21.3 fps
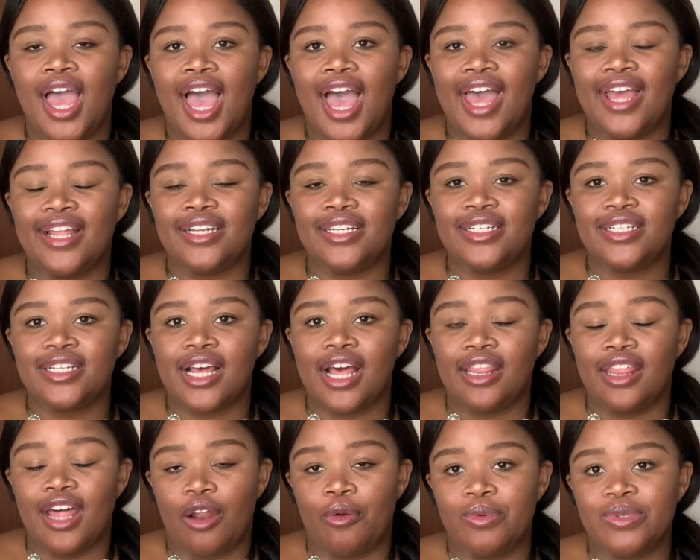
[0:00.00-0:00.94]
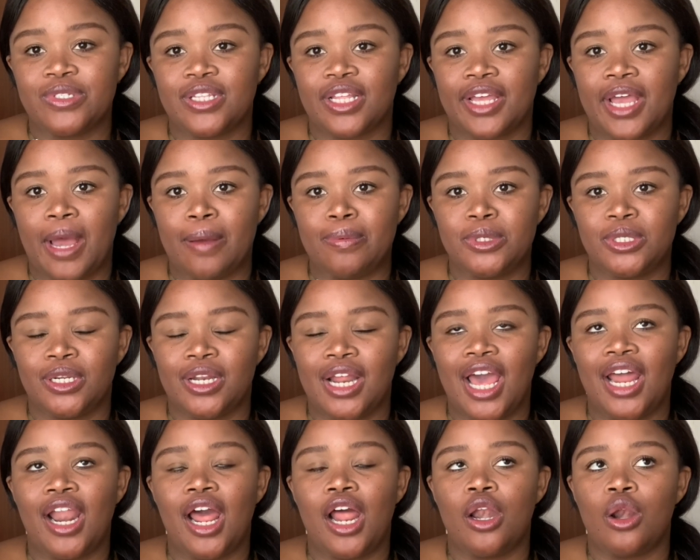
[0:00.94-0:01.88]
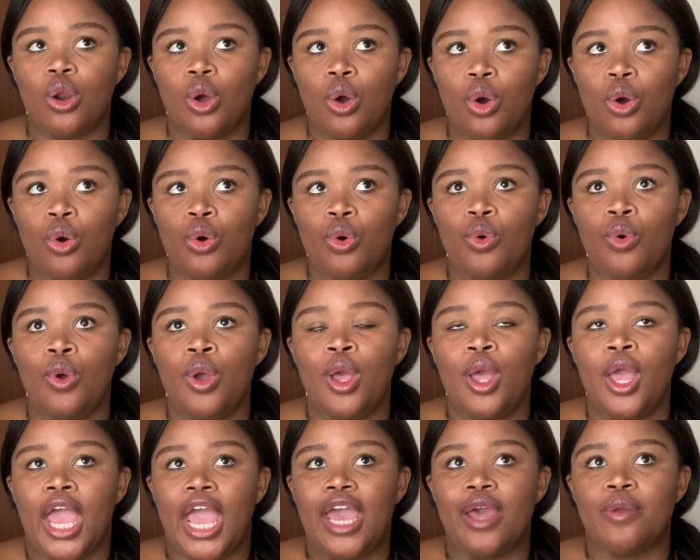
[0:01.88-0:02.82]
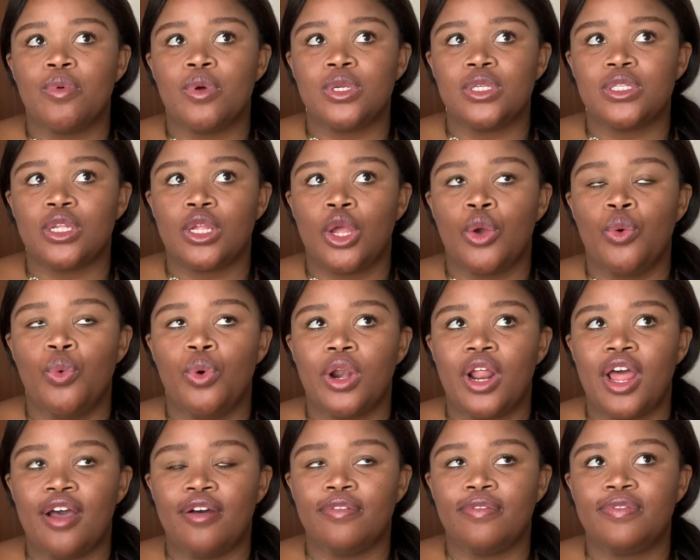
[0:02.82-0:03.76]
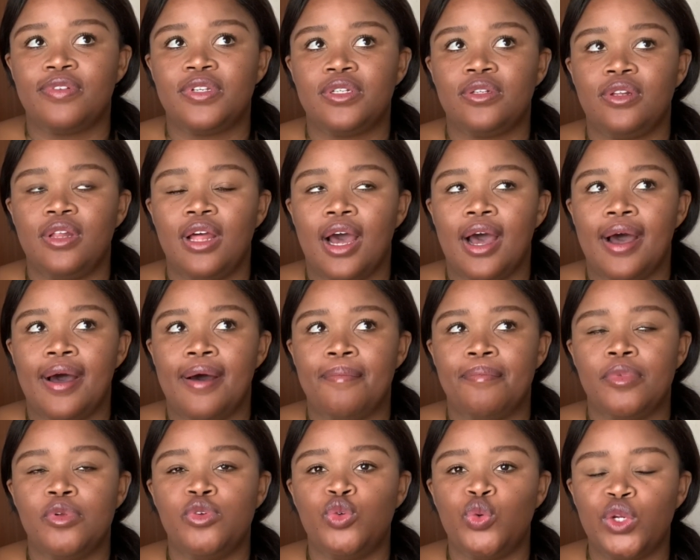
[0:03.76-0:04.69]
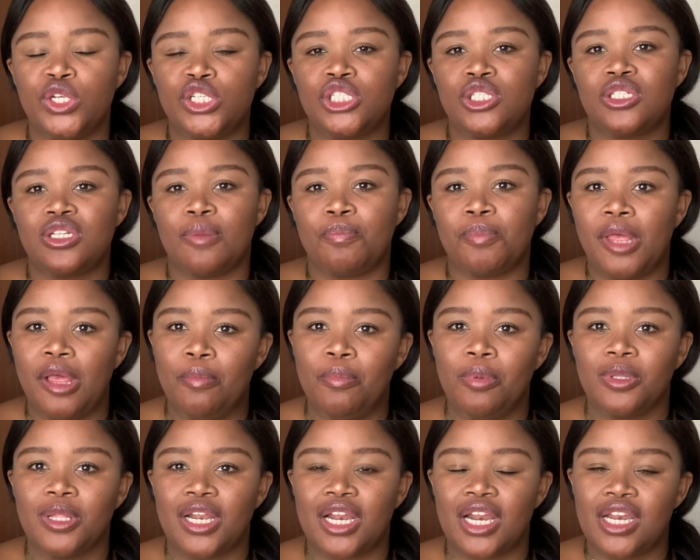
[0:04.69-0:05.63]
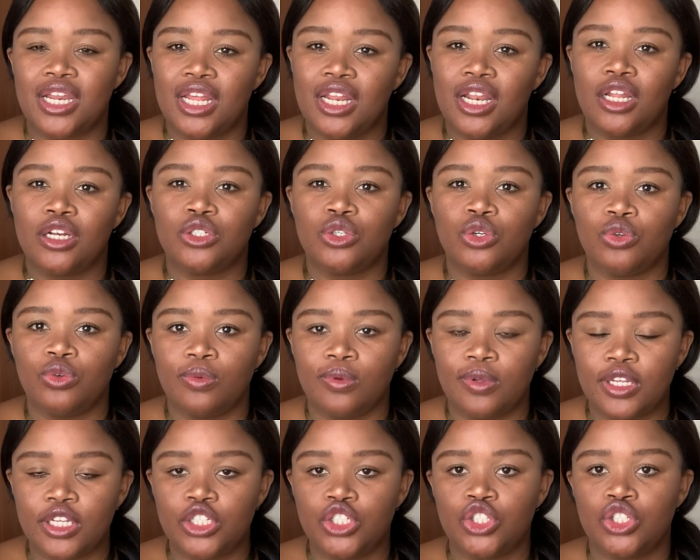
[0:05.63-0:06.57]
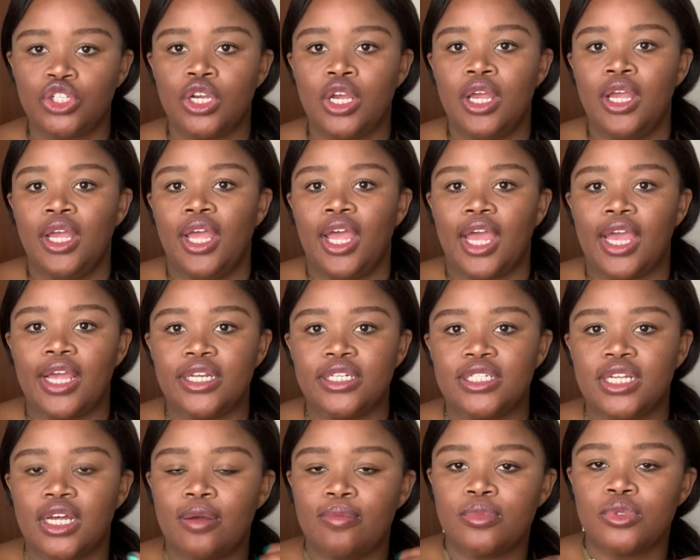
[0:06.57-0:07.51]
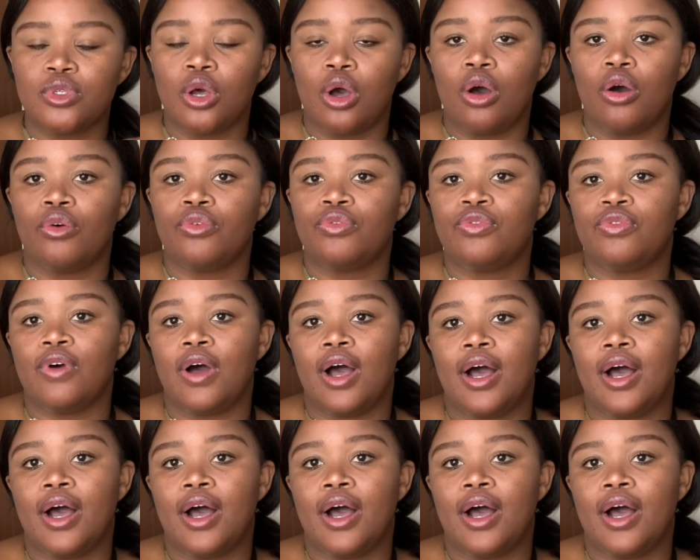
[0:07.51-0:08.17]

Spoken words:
And that was the caption. And I know it would have reached the people that it needed to reach in terms of